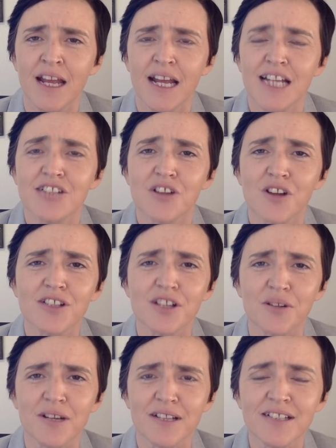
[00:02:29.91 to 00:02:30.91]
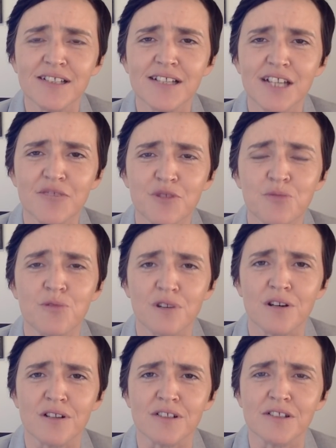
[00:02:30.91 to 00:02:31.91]
It's also, and this is even
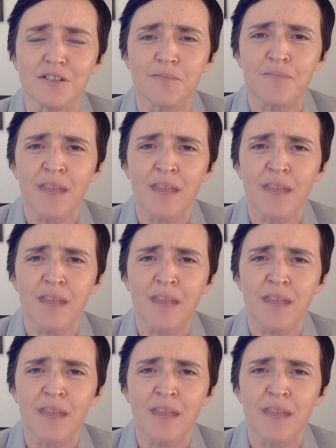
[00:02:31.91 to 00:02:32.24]
worse,